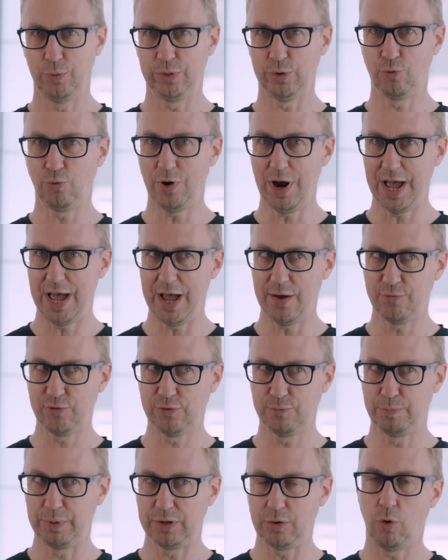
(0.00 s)

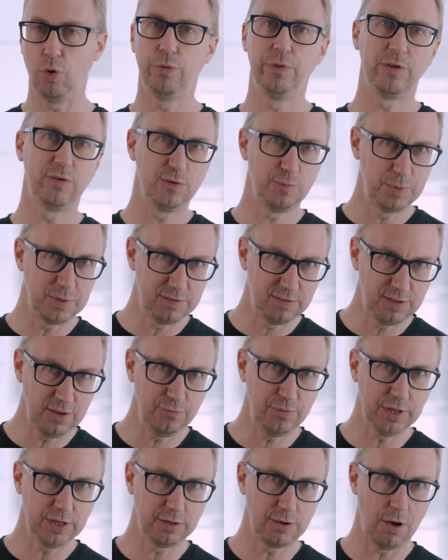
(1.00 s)
graphs, but all the
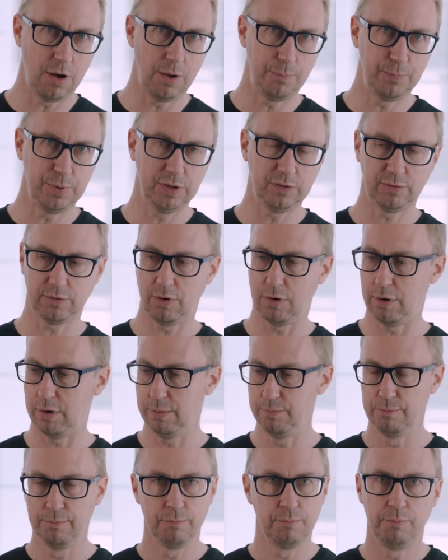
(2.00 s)
specific topics
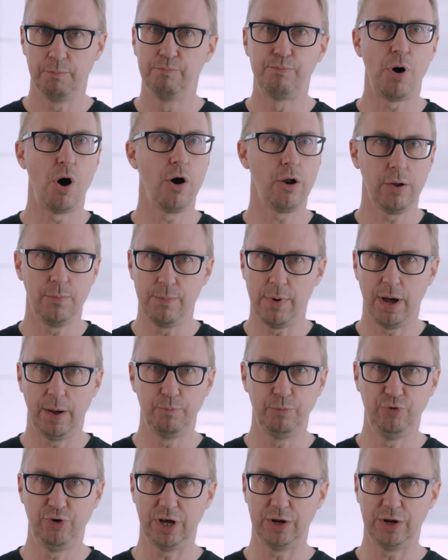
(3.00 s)
are bottom-up,